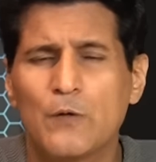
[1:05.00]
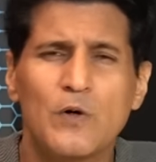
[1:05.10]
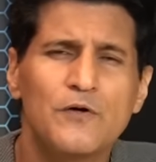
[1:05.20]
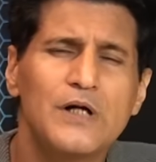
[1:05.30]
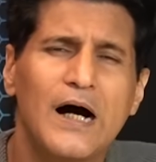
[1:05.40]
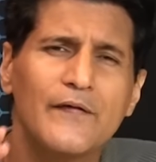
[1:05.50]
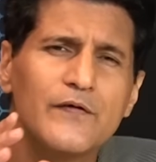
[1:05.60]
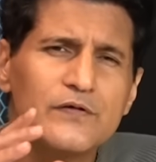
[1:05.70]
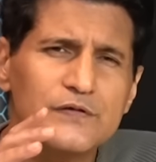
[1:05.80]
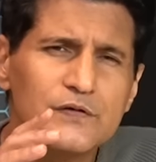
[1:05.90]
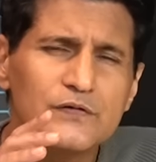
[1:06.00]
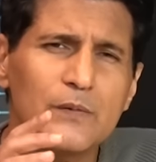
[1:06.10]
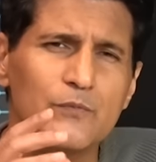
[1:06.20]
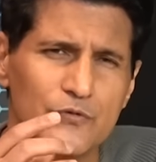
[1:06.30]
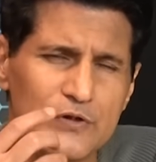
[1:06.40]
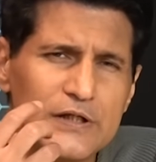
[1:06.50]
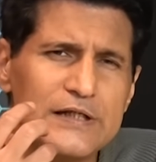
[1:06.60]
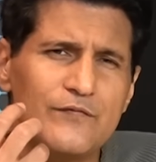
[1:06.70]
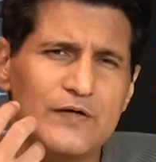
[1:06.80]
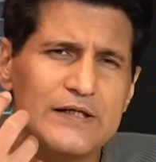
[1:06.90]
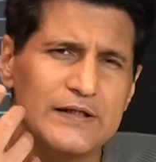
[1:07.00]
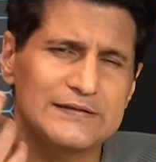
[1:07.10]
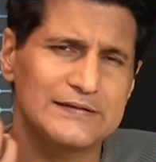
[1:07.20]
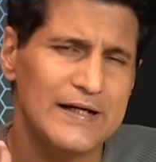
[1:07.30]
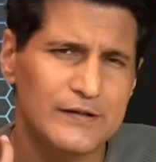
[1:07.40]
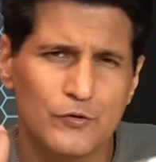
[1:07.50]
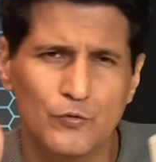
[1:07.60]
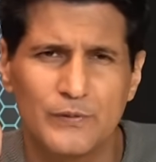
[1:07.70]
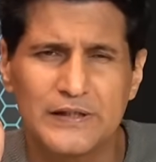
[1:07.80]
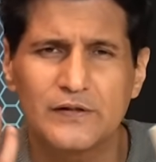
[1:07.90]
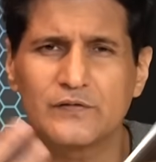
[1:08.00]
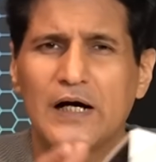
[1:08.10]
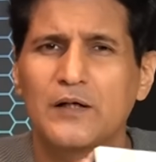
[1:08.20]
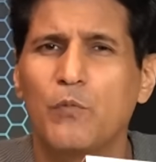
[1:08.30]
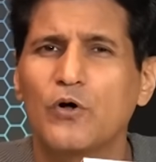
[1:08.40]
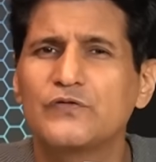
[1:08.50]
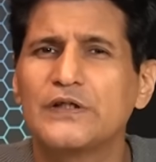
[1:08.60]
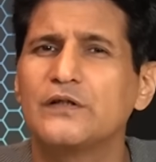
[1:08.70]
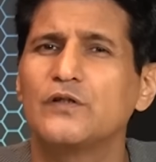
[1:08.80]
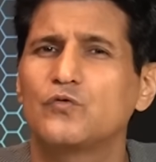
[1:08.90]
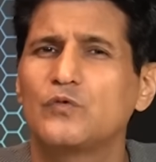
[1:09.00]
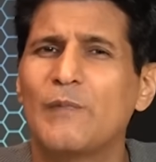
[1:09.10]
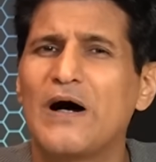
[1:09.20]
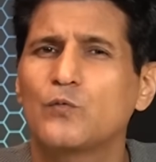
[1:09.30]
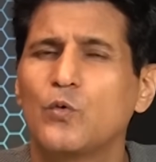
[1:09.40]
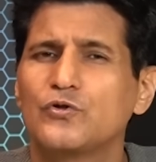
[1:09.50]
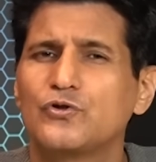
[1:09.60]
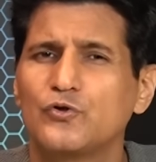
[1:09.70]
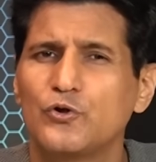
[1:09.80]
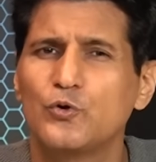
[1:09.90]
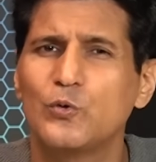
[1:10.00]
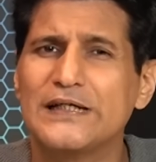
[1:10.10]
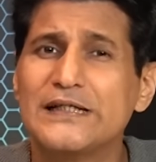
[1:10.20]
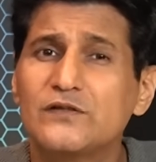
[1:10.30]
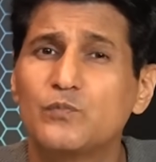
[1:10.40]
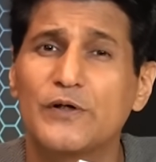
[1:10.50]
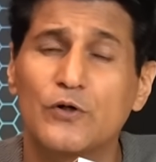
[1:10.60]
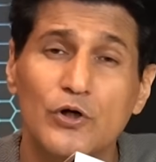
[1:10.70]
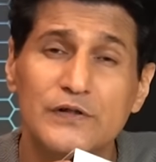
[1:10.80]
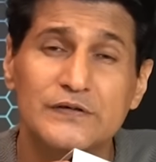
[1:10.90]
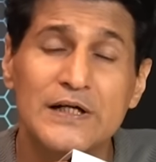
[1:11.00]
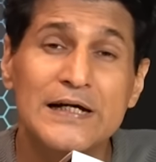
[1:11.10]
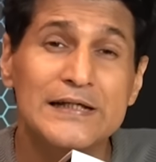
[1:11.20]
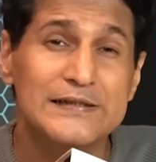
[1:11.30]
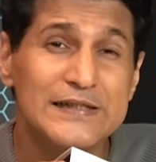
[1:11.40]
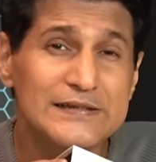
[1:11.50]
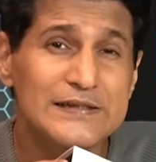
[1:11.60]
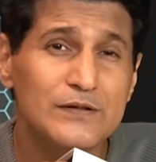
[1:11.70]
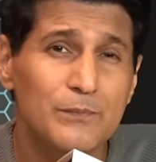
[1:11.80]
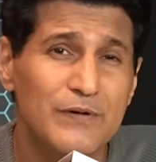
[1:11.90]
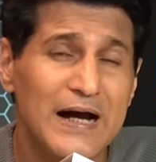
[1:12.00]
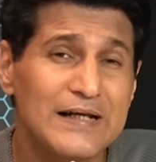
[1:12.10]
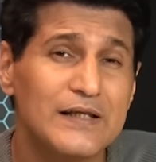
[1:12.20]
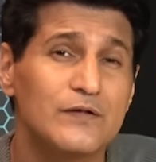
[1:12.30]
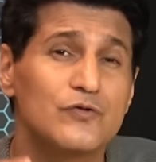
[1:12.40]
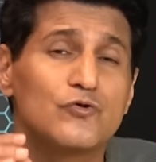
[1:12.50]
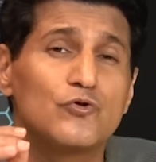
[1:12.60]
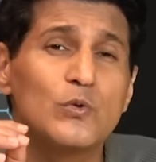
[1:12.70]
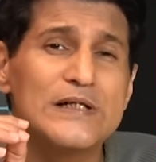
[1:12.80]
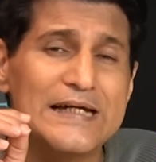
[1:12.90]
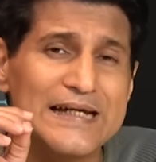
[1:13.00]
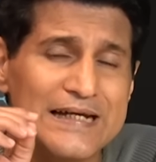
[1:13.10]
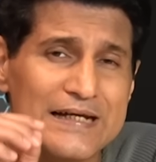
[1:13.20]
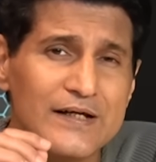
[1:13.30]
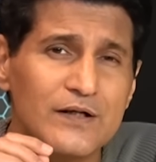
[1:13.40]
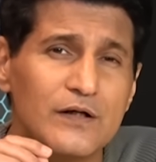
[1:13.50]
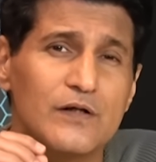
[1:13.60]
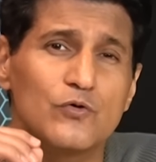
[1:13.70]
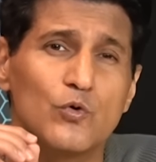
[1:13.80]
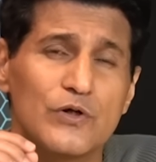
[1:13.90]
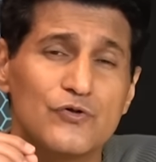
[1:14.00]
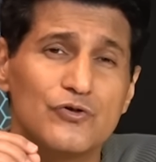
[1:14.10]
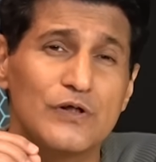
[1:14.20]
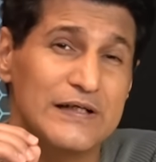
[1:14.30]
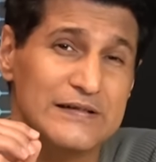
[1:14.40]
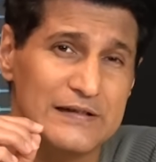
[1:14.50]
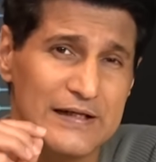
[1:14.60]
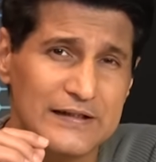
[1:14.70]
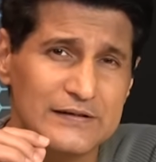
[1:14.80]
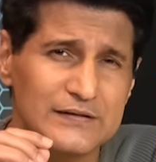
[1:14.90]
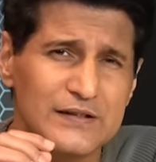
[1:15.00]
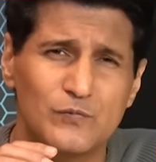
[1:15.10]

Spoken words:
And one of the other reasons I'm really very excited to bring this unboxing and this smartwatch to you is because this is a brand that is truly Indian in its origin and its legacy.